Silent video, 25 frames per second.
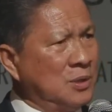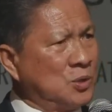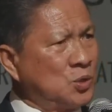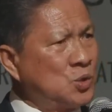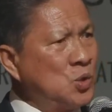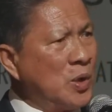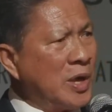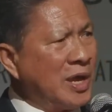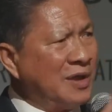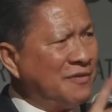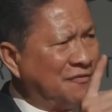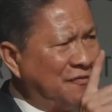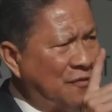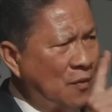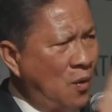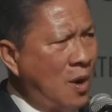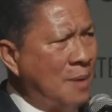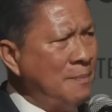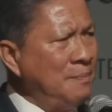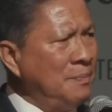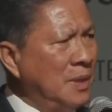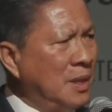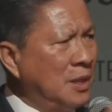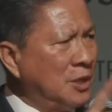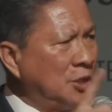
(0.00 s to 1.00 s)
To
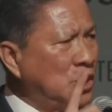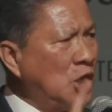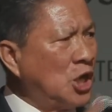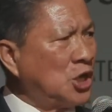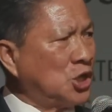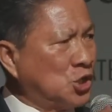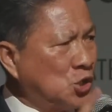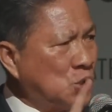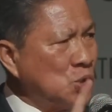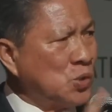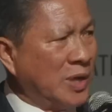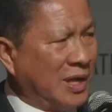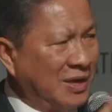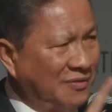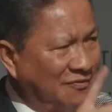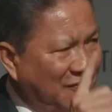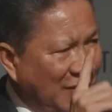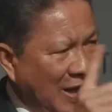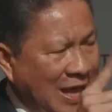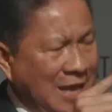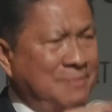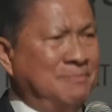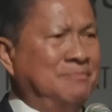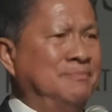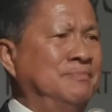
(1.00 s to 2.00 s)
inform, not to
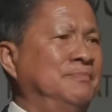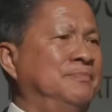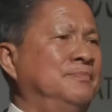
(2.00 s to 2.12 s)
inflame.